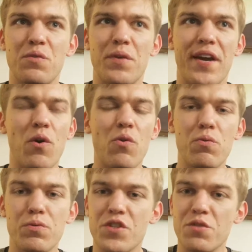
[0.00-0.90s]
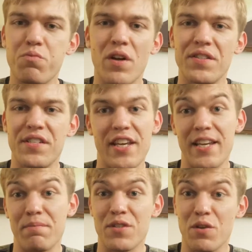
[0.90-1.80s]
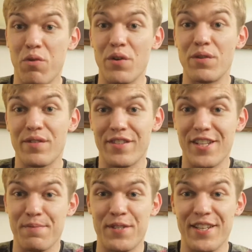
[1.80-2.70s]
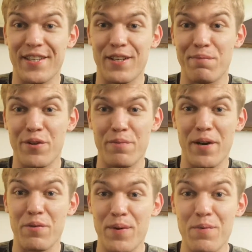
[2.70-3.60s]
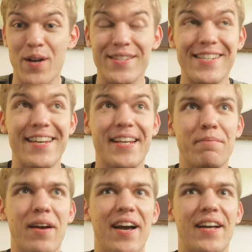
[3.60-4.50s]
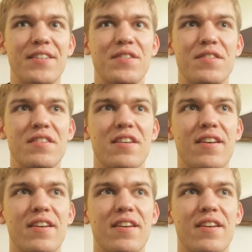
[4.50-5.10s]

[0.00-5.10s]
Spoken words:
we're all just one team, to quote this particular blue belt. We're one team and